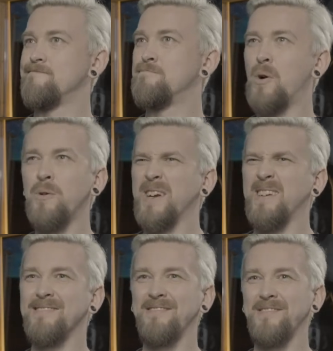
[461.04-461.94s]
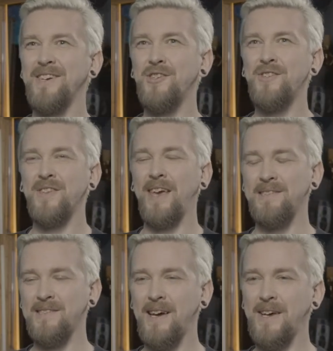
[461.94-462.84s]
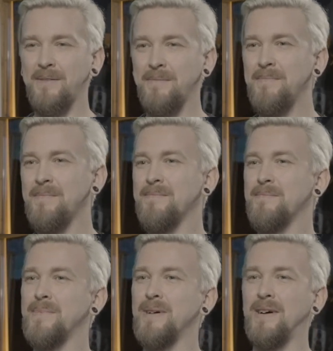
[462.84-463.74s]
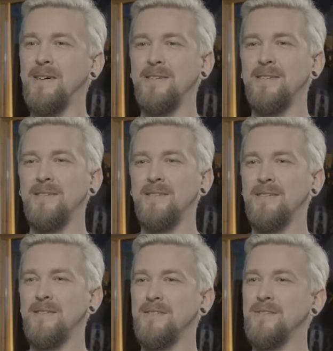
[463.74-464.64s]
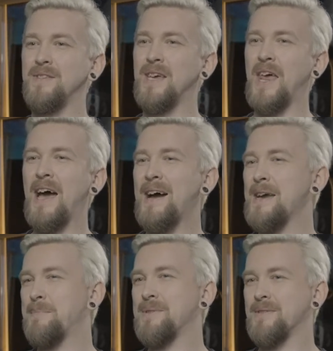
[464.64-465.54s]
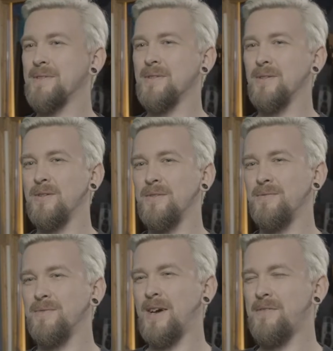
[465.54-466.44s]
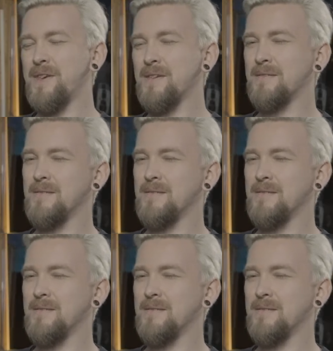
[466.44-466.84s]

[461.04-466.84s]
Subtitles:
boring. They're just exciting, but not hyped. So I think